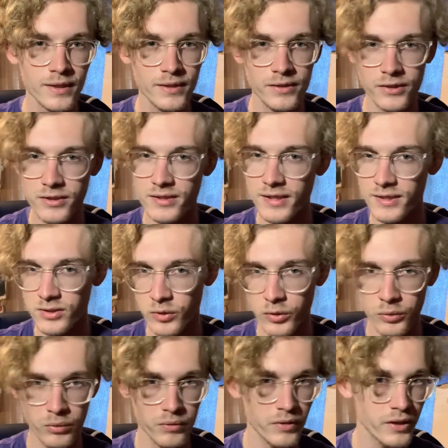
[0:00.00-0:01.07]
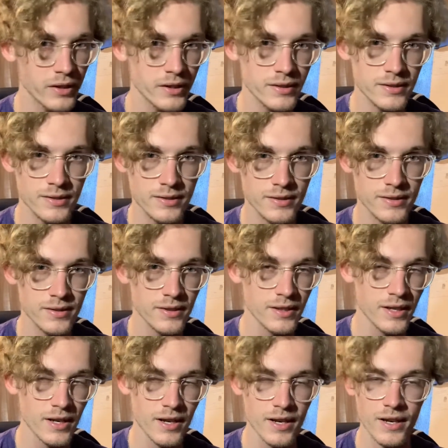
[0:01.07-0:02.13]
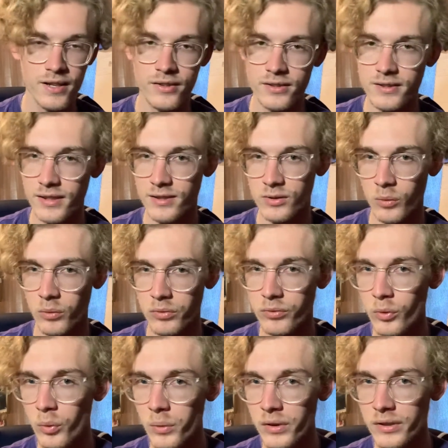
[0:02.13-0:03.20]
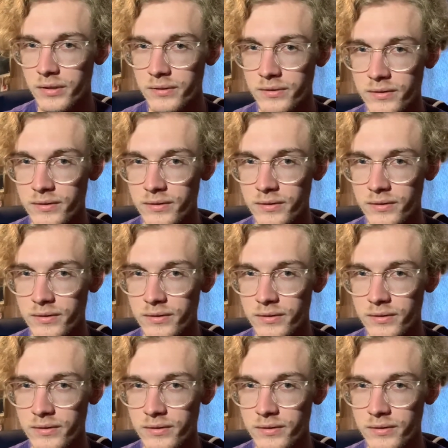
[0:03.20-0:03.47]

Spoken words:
There's things going in reverse, there's things going forward.